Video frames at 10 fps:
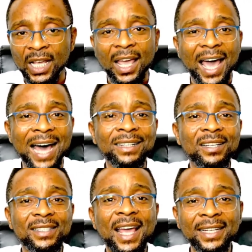And he
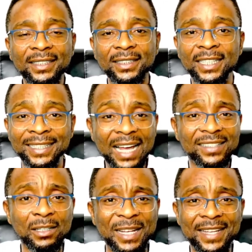said, in that
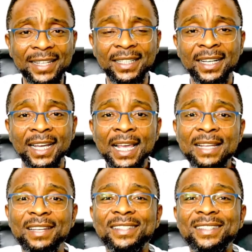statement, he said,
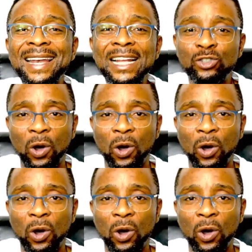the senator